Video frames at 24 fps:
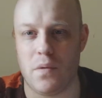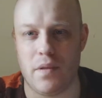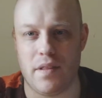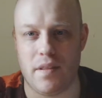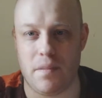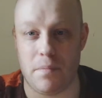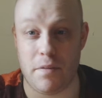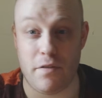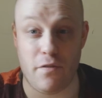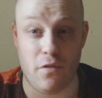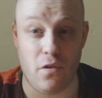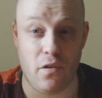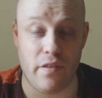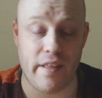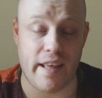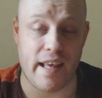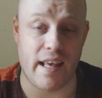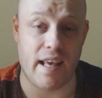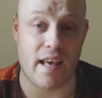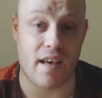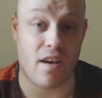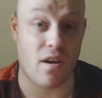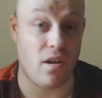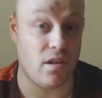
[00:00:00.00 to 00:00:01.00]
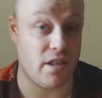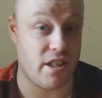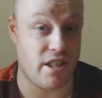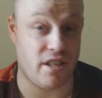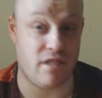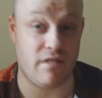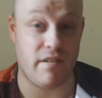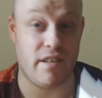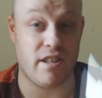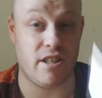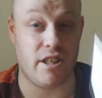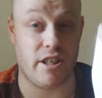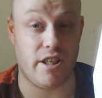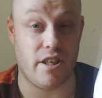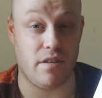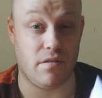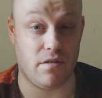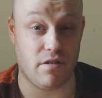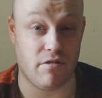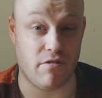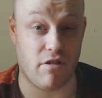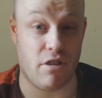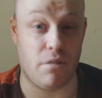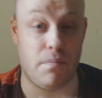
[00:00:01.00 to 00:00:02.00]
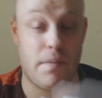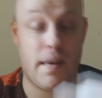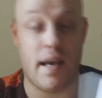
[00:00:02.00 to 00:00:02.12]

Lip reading: with before the Colchester Institute screwed